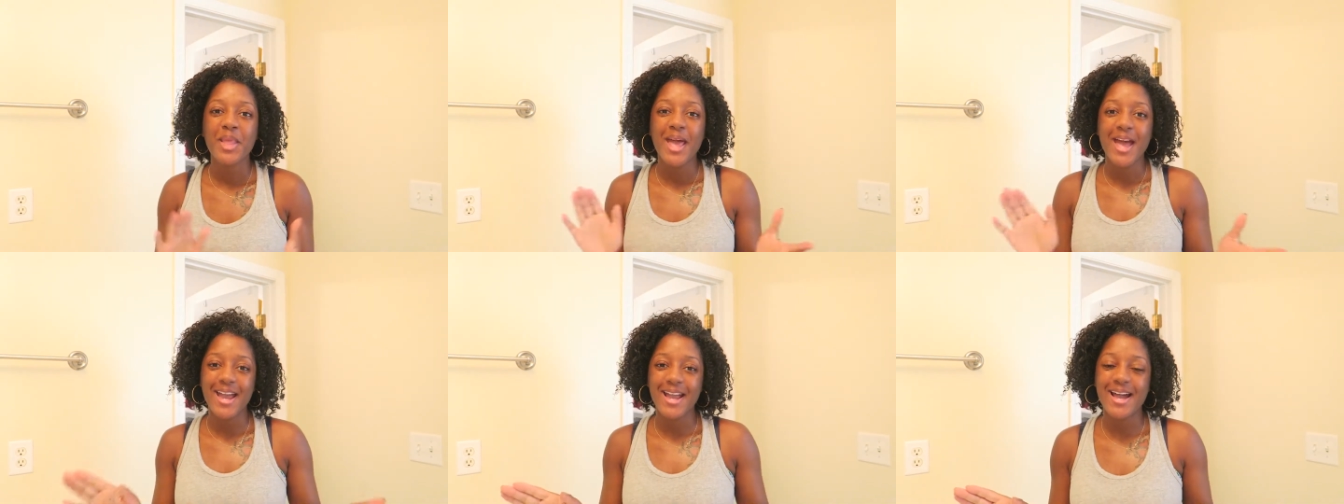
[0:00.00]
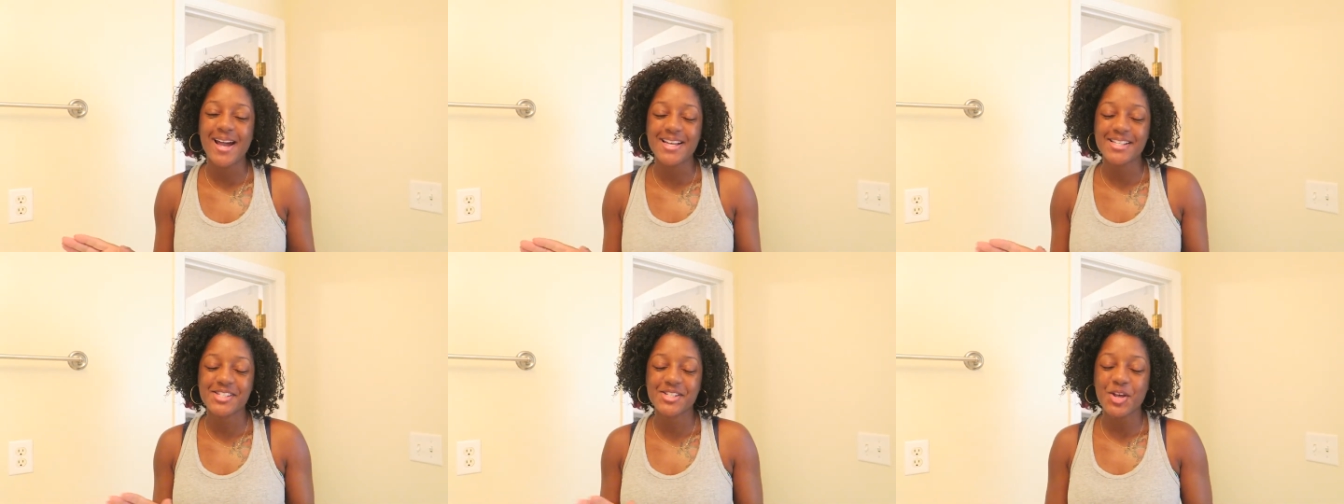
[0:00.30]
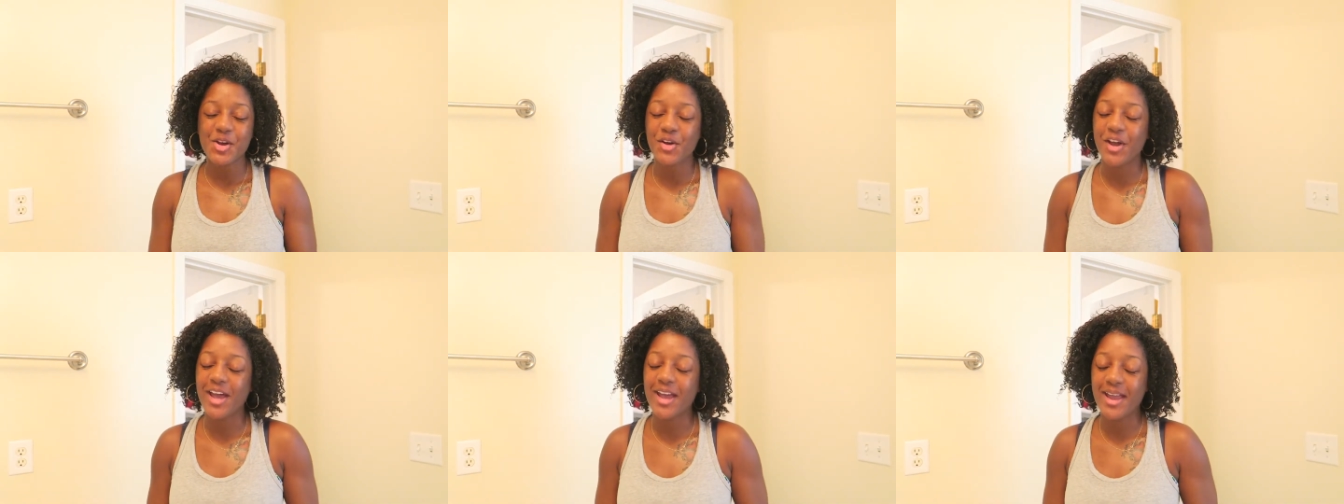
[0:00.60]
Hey guys,
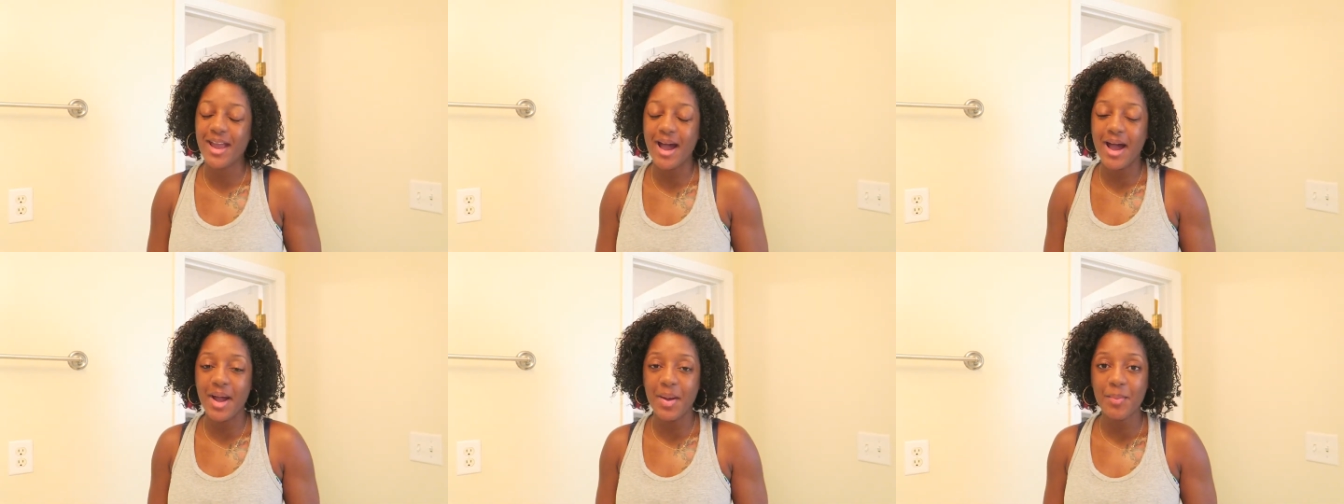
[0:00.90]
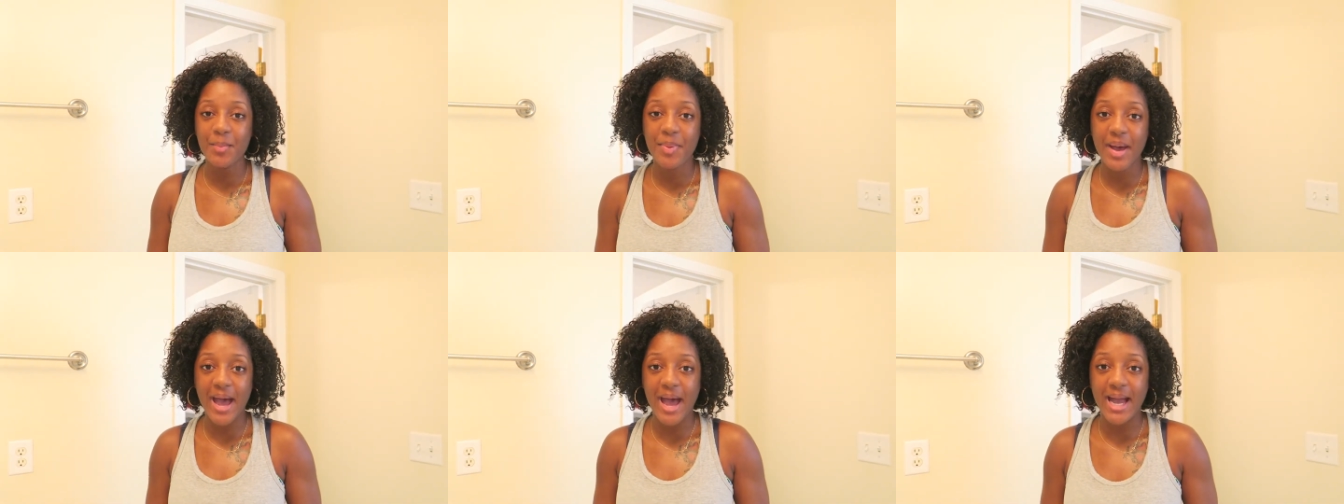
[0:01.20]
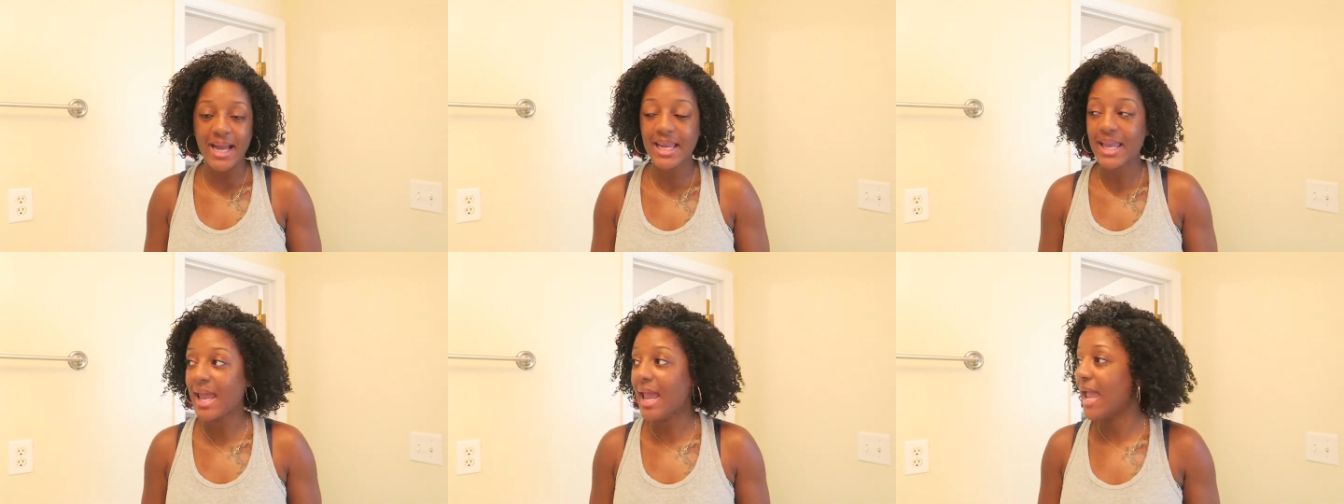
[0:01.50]
okay, I'm
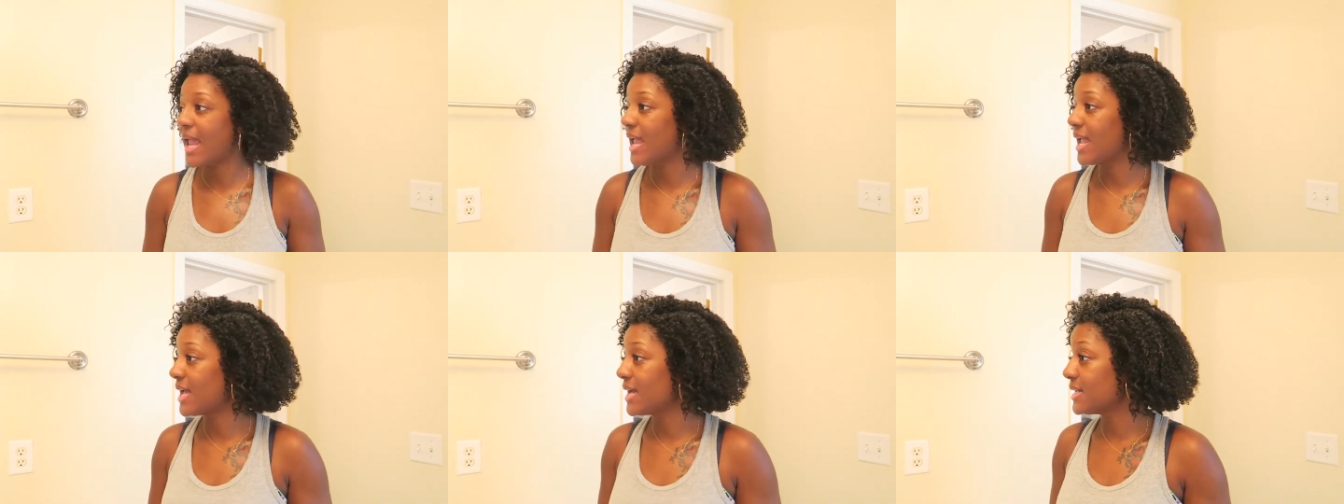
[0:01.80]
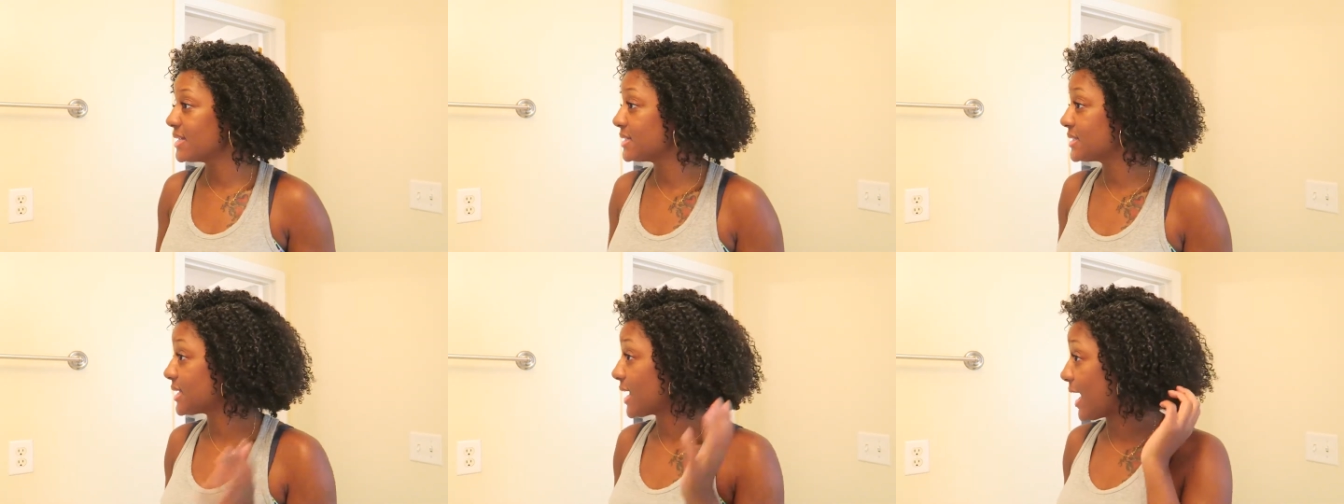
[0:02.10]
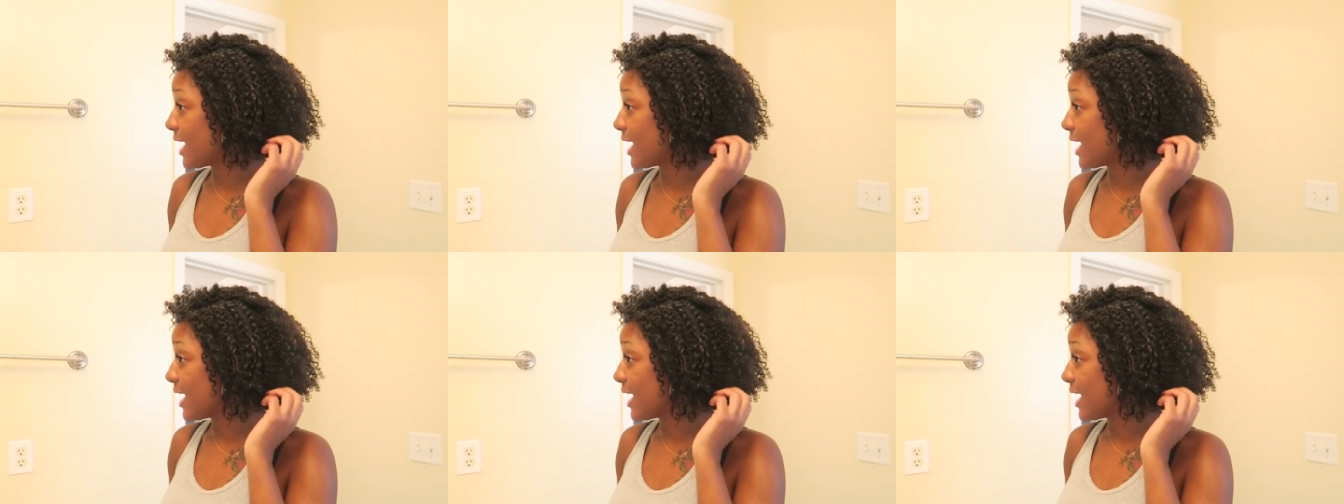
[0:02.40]
back, and